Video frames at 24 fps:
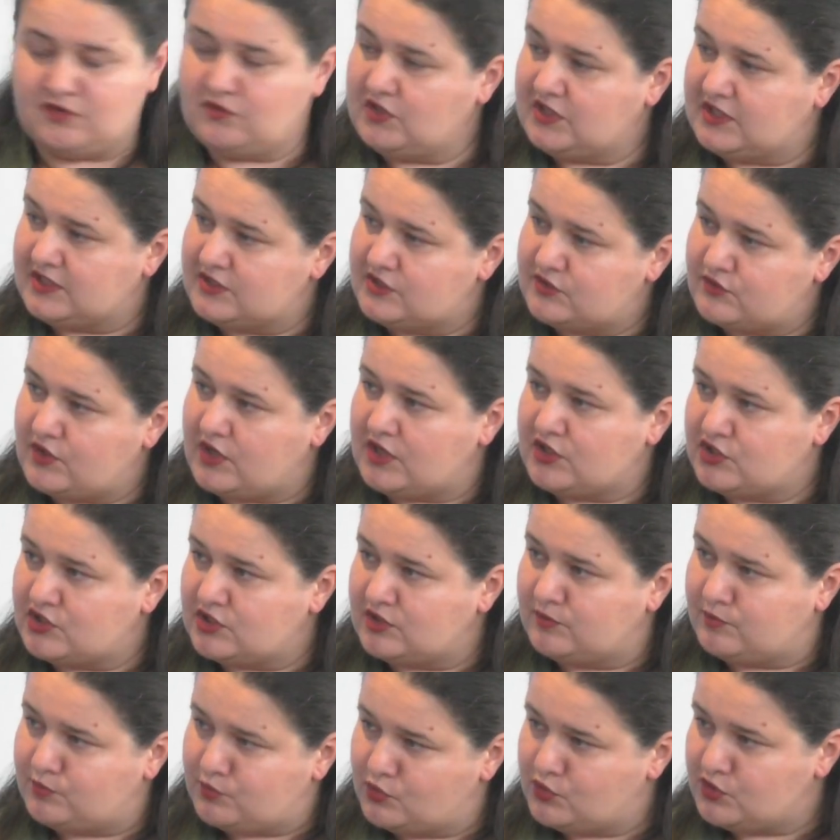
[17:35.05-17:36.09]

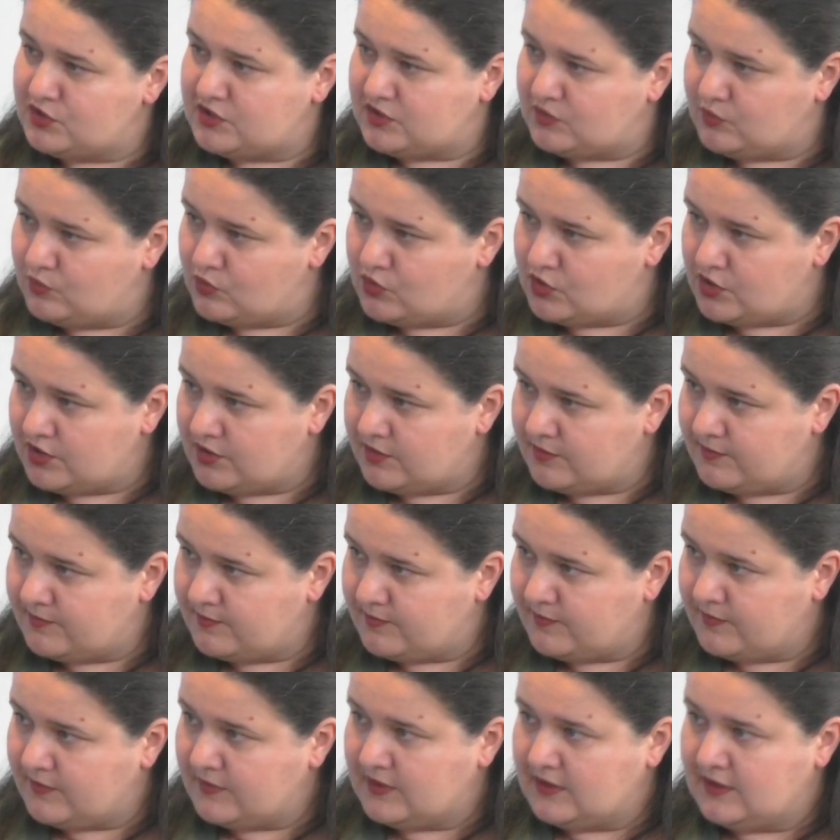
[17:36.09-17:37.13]
reconstruction post-war,
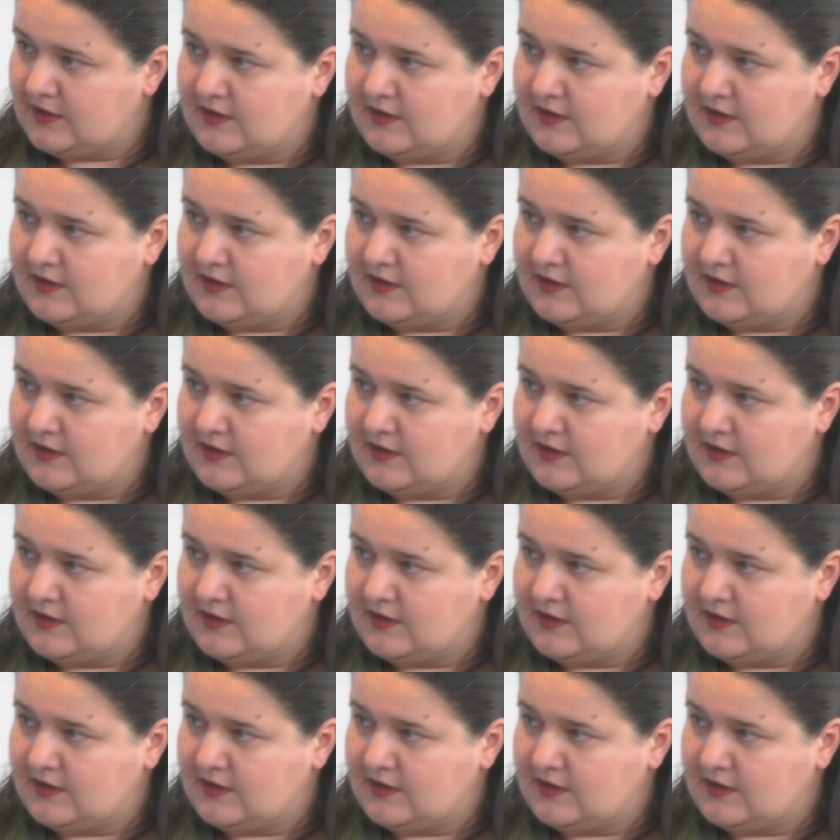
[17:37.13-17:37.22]
yeah.